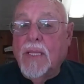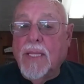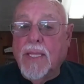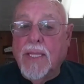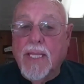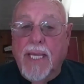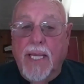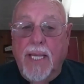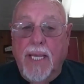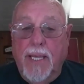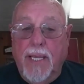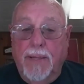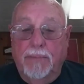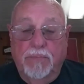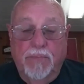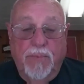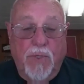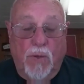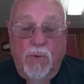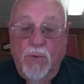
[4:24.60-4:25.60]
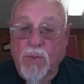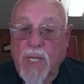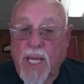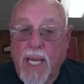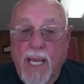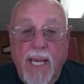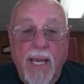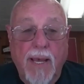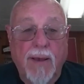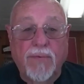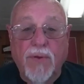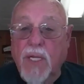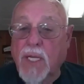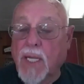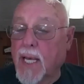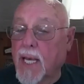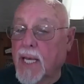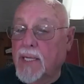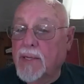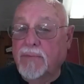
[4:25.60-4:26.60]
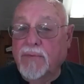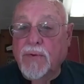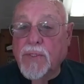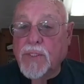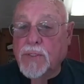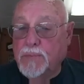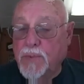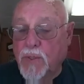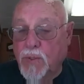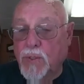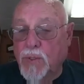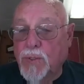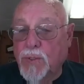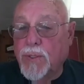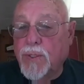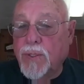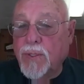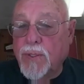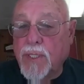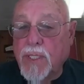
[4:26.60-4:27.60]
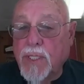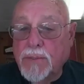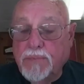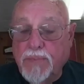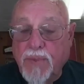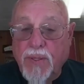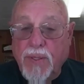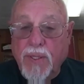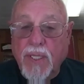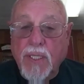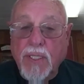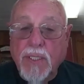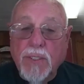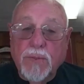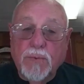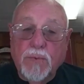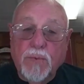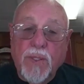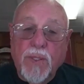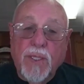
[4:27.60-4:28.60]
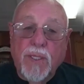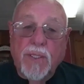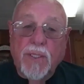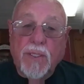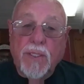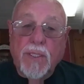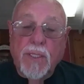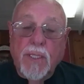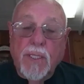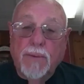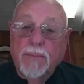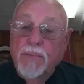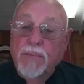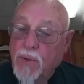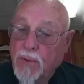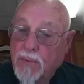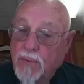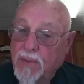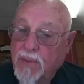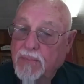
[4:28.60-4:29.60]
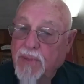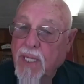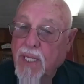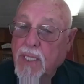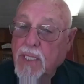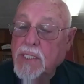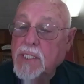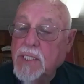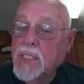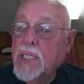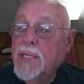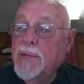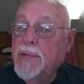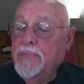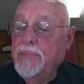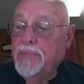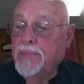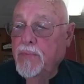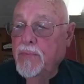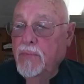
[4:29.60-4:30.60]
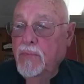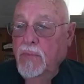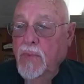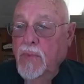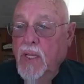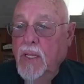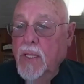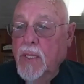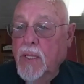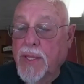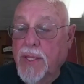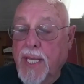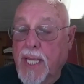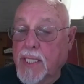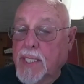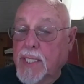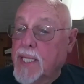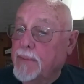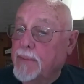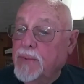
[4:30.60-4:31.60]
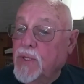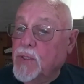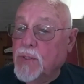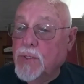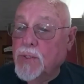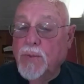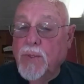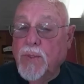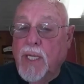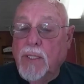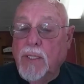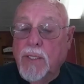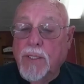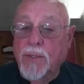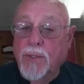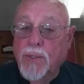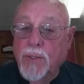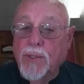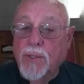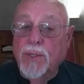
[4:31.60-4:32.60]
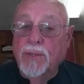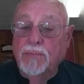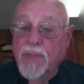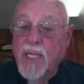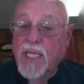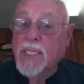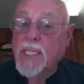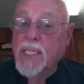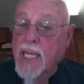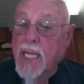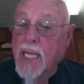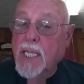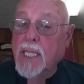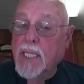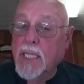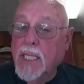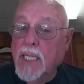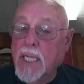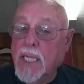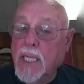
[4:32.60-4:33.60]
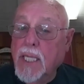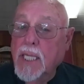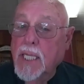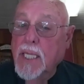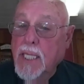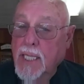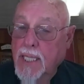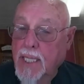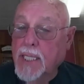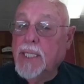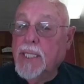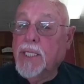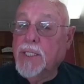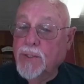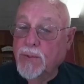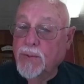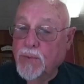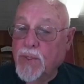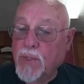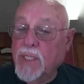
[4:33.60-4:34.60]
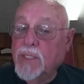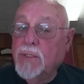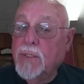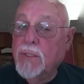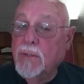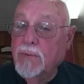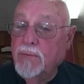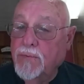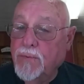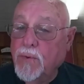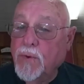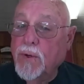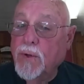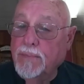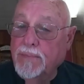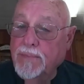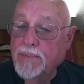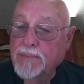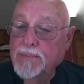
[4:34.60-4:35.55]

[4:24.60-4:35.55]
They don't have a lot of exposure or experience with human beings. They demonstrate the herd mentality in its original form.